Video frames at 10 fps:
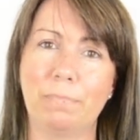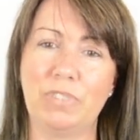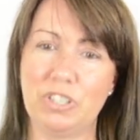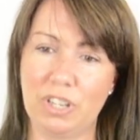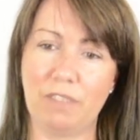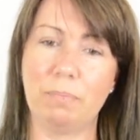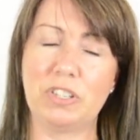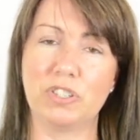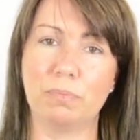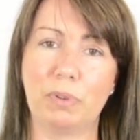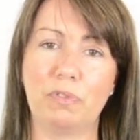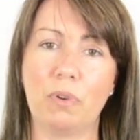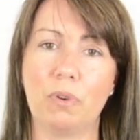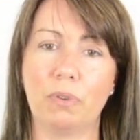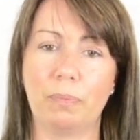Vision, I've mentioned
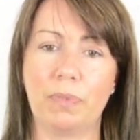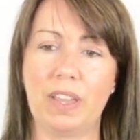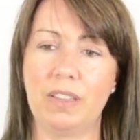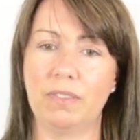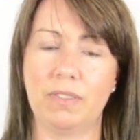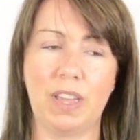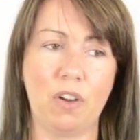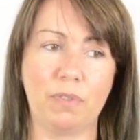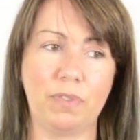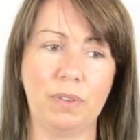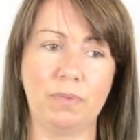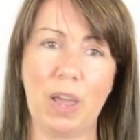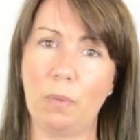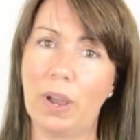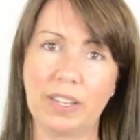before, they offer
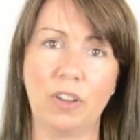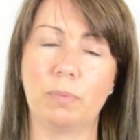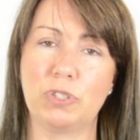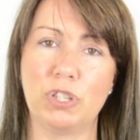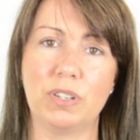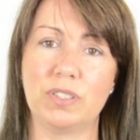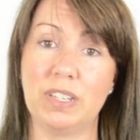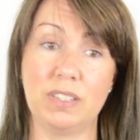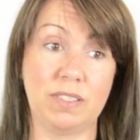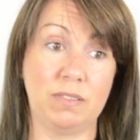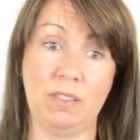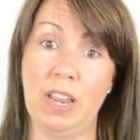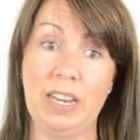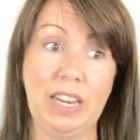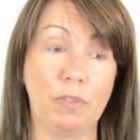networking opportunities
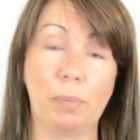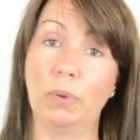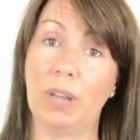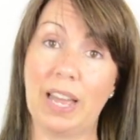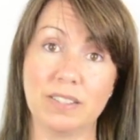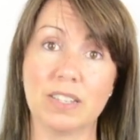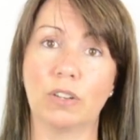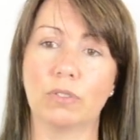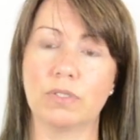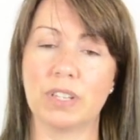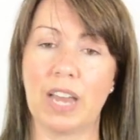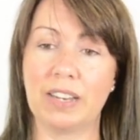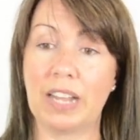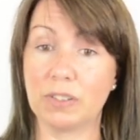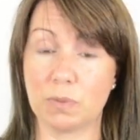in Liverpool and in London
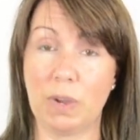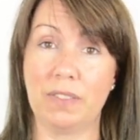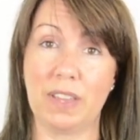and elsewhere.